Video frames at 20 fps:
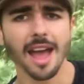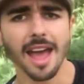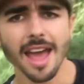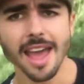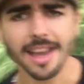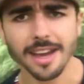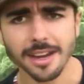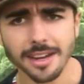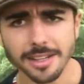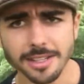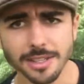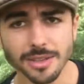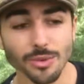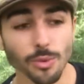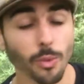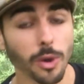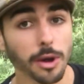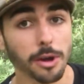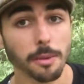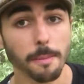Hey guys,
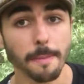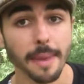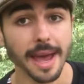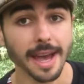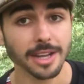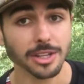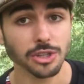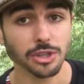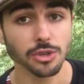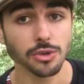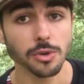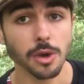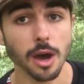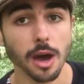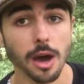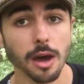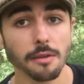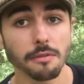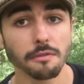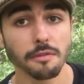welcome back to
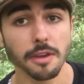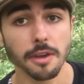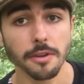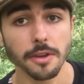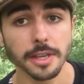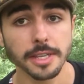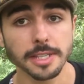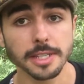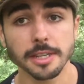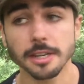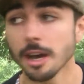Art Theories,